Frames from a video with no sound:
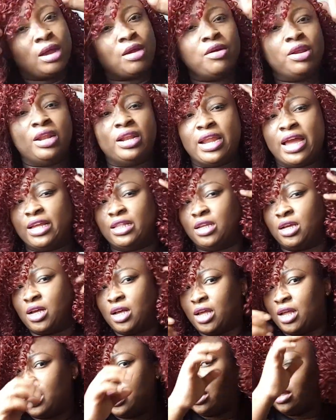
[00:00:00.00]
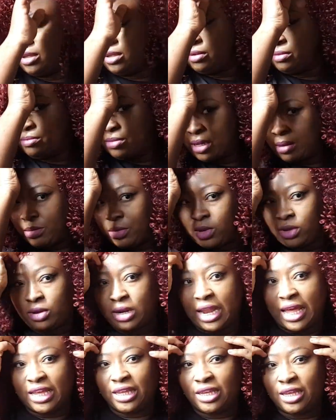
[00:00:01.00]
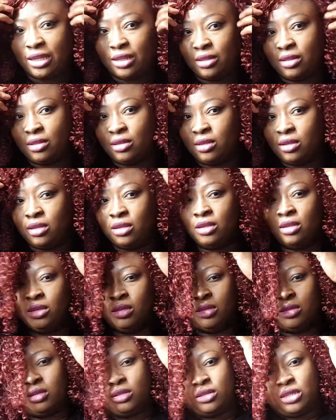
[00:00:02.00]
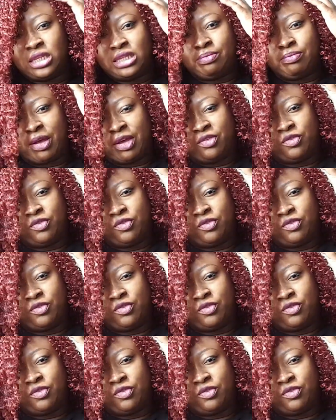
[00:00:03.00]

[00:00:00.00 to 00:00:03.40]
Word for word: I really like the color but I'm not liking this by